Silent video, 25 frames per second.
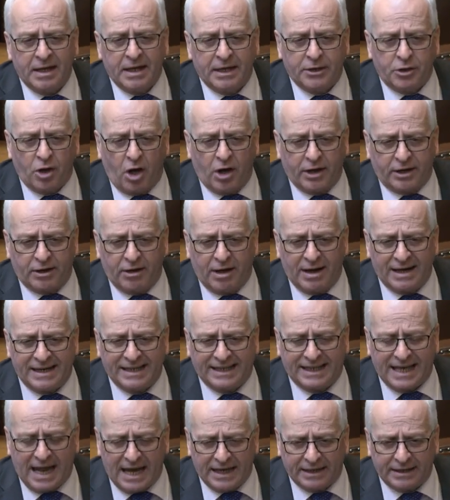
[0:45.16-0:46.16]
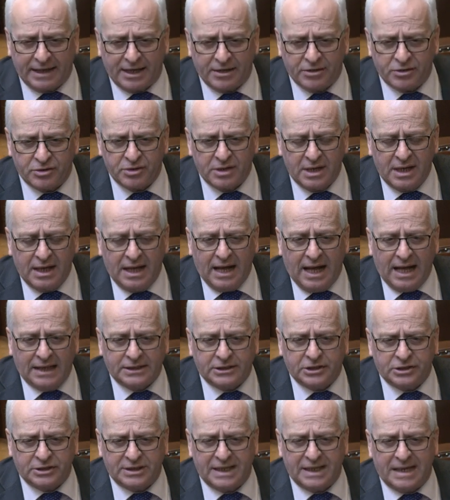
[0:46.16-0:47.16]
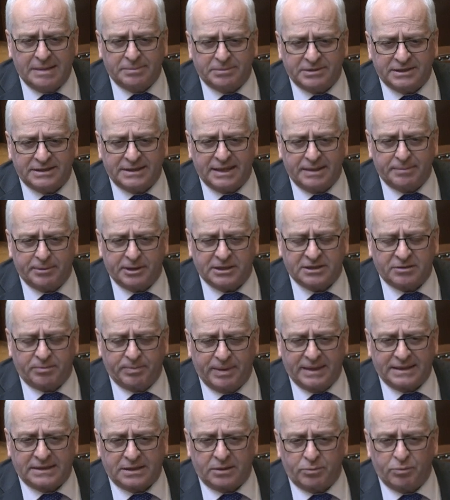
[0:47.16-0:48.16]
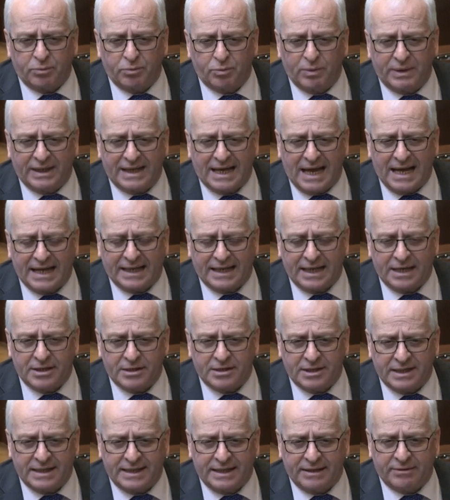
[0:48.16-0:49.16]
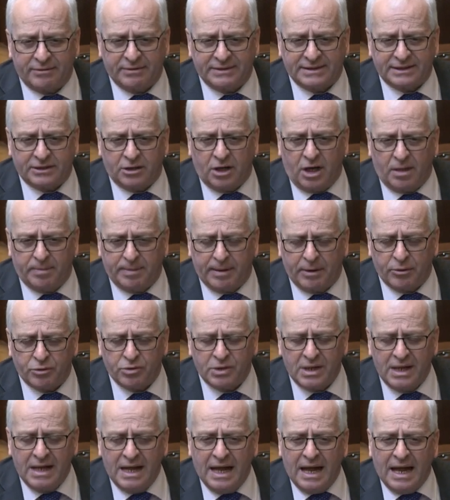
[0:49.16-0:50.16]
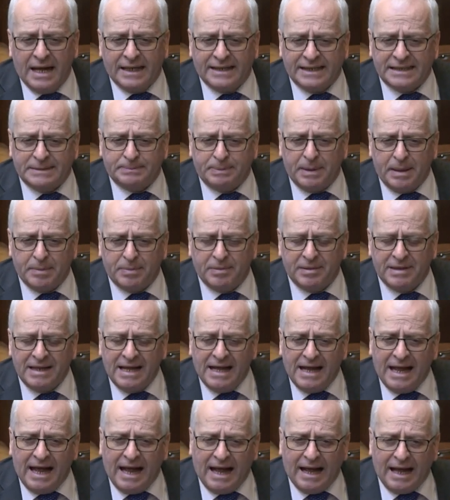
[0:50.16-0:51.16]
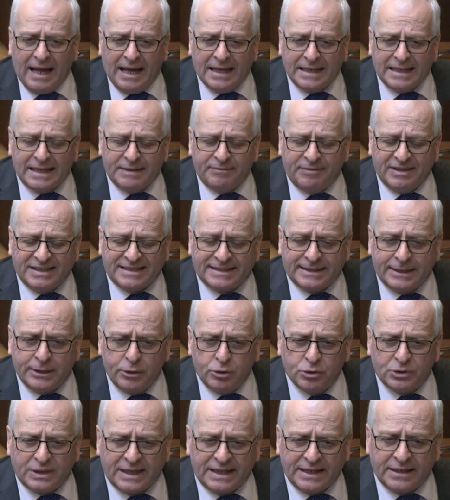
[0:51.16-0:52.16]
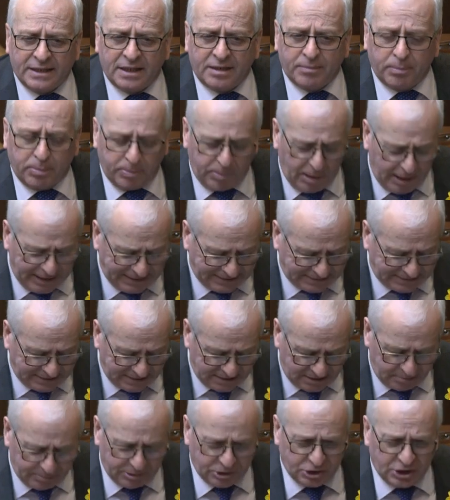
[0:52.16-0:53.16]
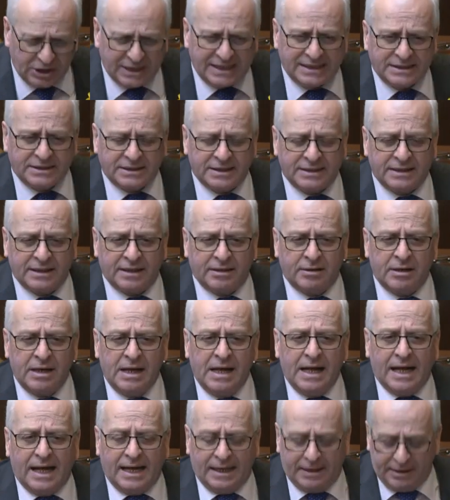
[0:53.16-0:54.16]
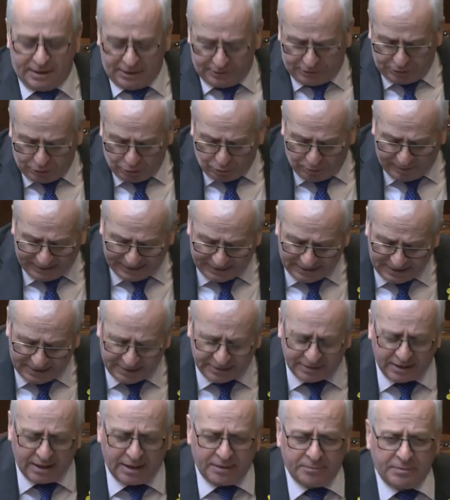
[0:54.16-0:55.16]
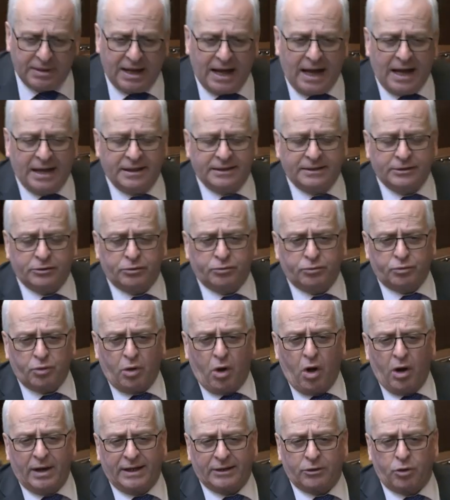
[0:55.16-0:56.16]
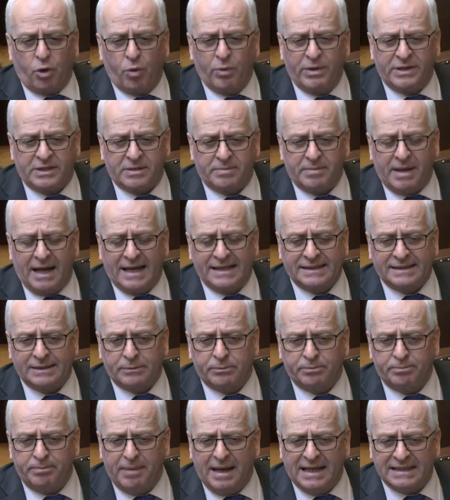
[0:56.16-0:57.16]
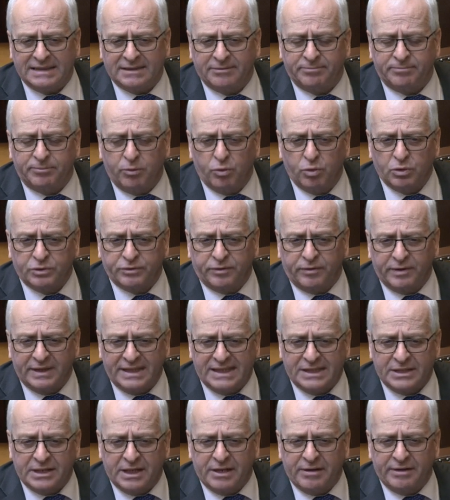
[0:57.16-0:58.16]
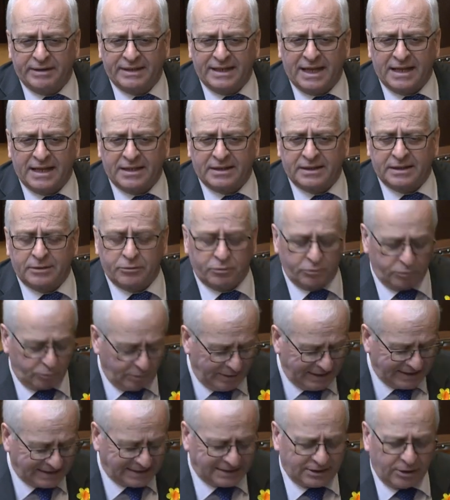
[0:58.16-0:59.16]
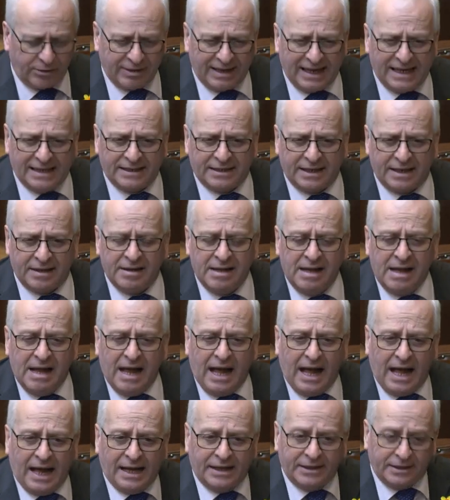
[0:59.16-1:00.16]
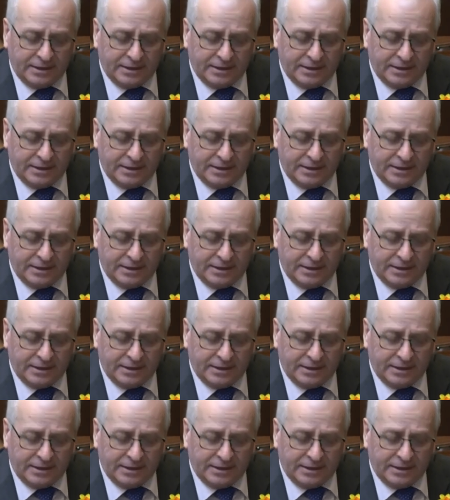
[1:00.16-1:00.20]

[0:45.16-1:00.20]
Northern Ireland, they can get it, and it's a shame to say, because of Brexit, we can't get it here. It's a cop-out. These people invest hugely in their bikes and their machines and their touring din and all that go with them, and it's a massive boost for each area that the races are held in and